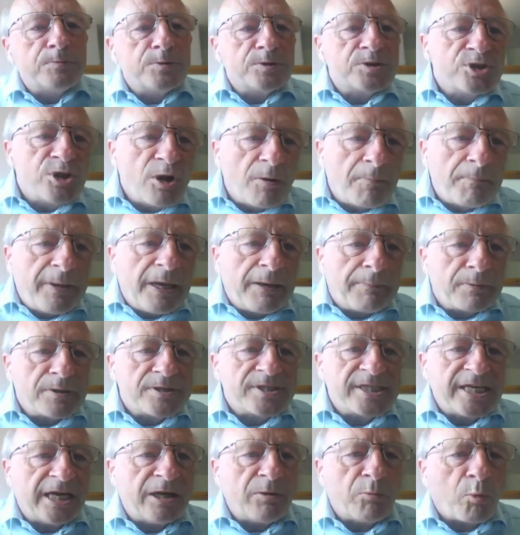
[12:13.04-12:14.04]
Some
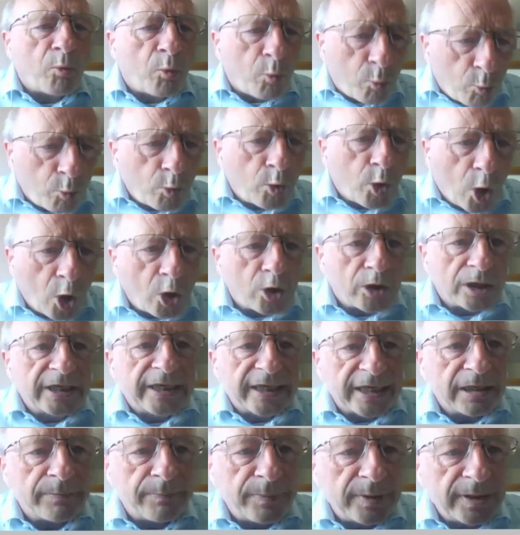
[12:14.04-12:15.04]
people say we're all a
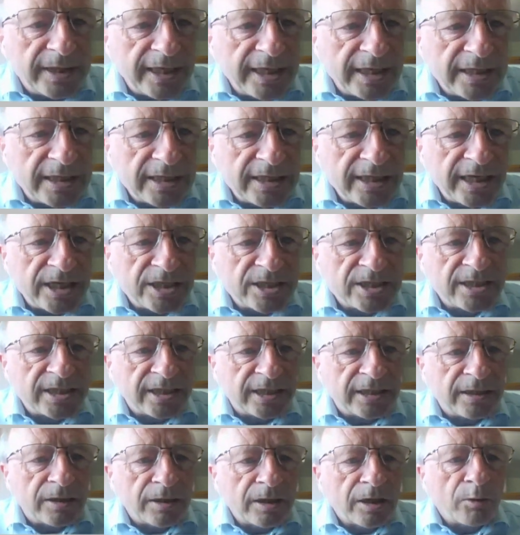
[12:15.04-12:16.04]
little bit
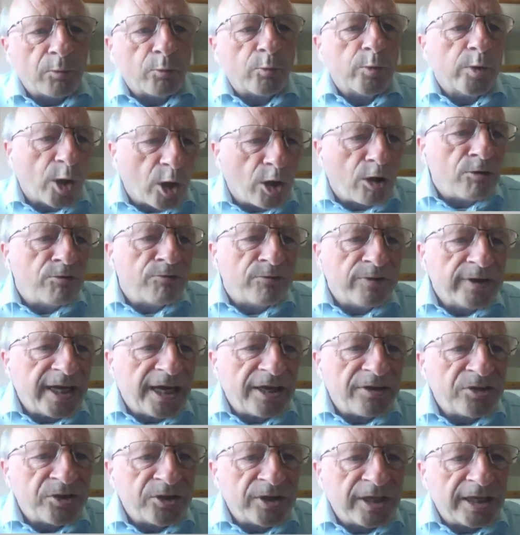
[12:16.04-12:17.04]
ADHD. We all
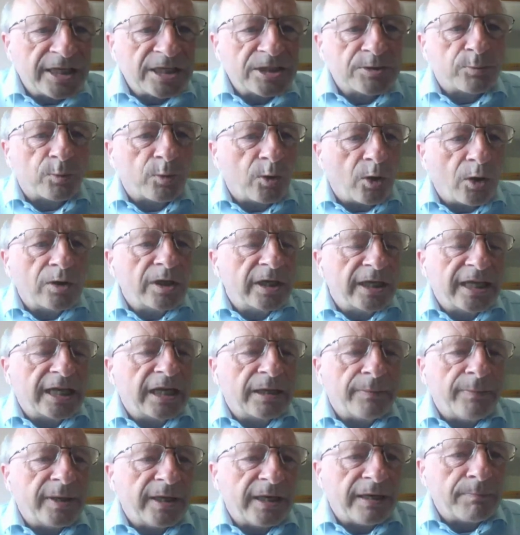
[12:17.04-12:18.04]
forget things. We're all a
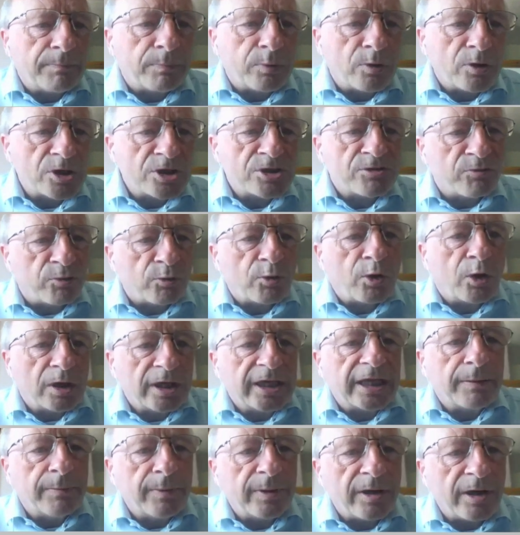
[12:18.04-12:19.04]
little bit impulsive. We're all
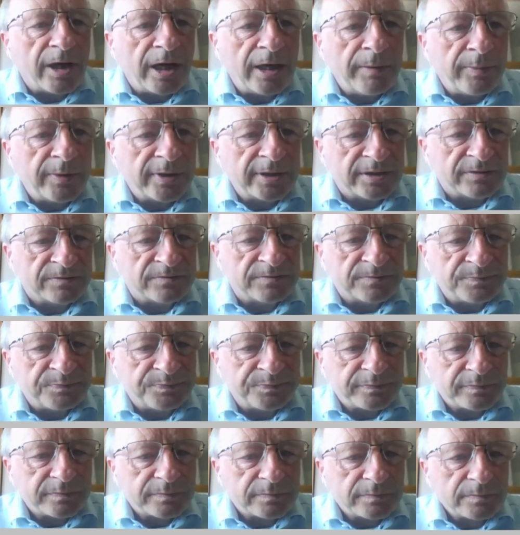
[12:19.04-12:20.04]
a little bit hyperactive.
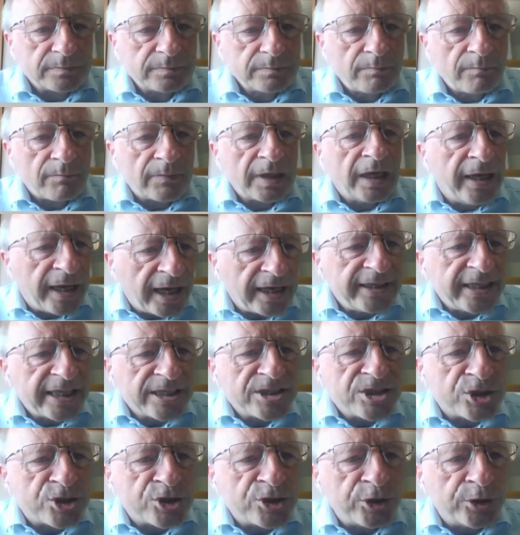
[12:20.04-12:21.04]
And
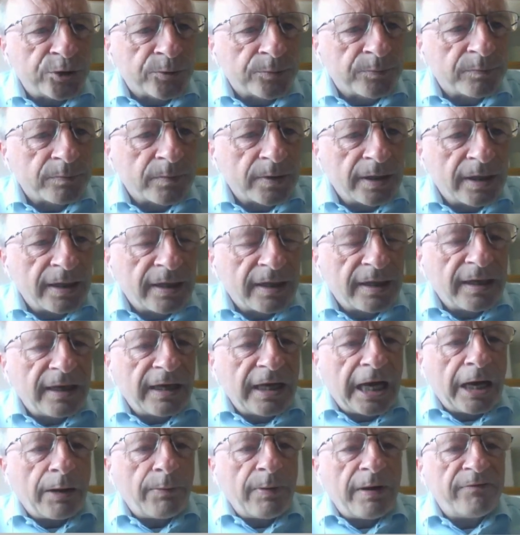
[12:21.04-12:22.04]
that's true.
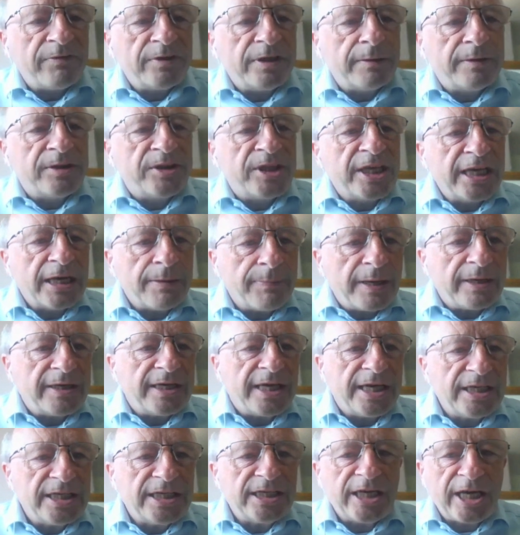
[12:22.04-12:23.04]
However, the thing about
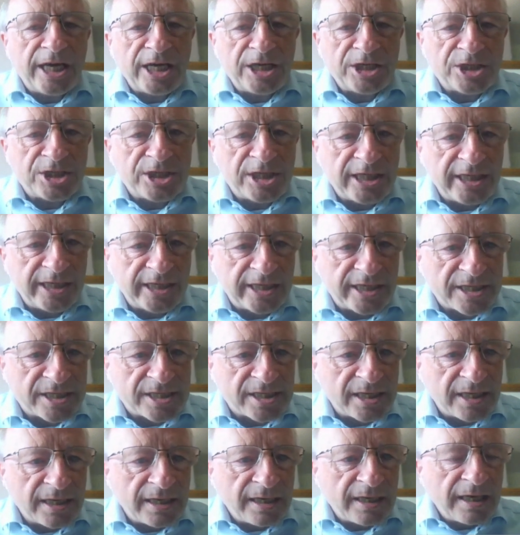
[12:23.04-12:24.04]
ADHD
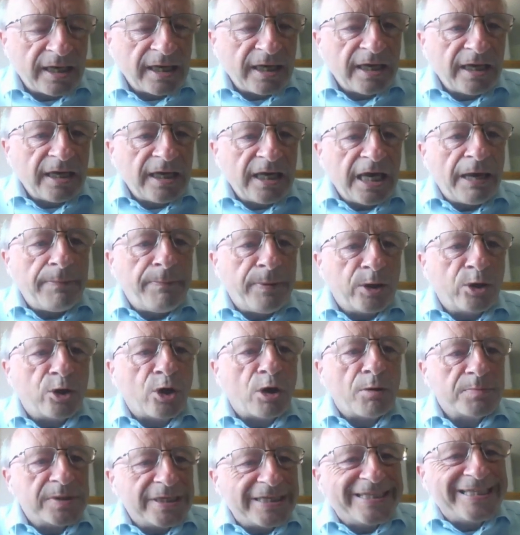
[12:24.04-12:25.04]
is it
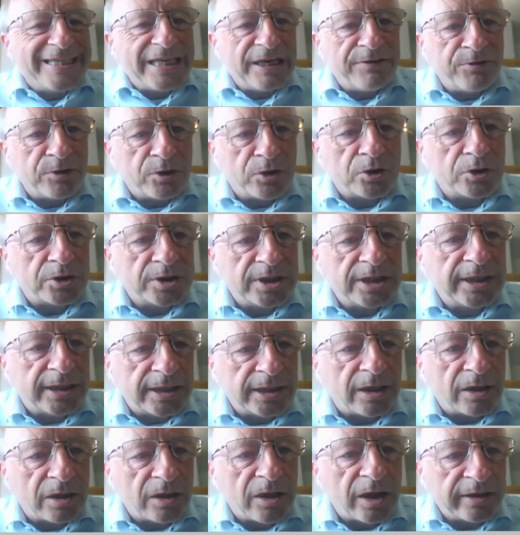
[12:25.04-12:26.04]
becomes a difficulty
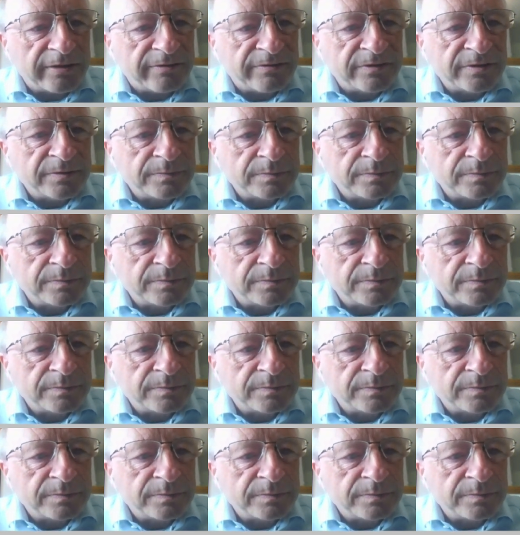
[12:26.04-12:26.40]
in your life.